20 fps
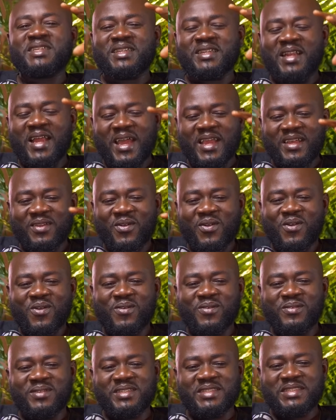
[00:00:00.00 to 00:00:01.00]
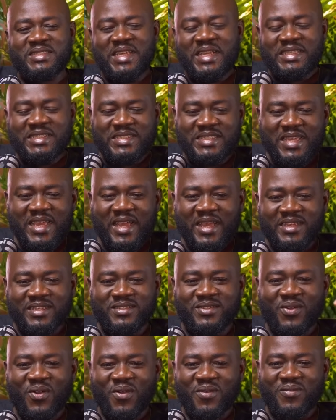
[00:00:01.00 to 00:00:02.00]
it like 6
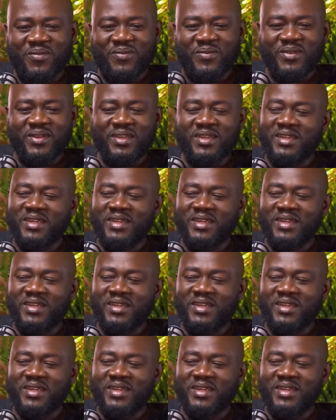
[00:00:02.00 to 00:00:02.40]
years of